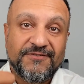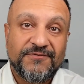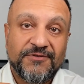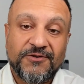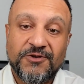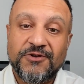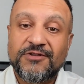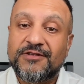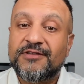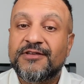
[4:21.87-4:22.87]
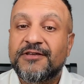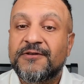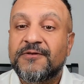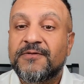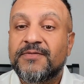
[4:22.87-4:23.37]
Very good.
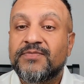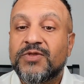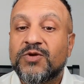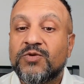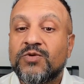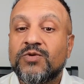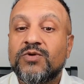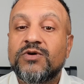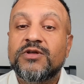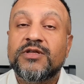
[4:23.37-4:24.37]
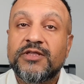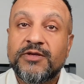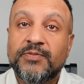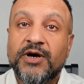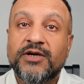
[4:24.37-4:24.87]
Or the
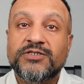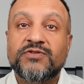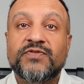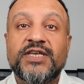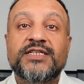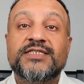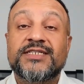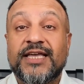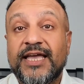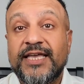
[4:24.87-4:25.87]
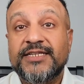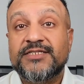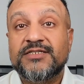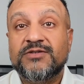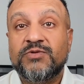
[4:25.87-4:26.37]
past of eat,
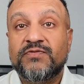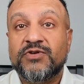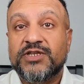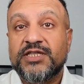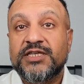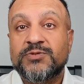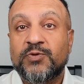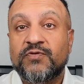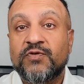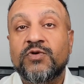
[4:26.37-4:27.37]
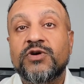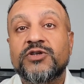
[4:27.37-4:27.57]
ate. We've looked at this before.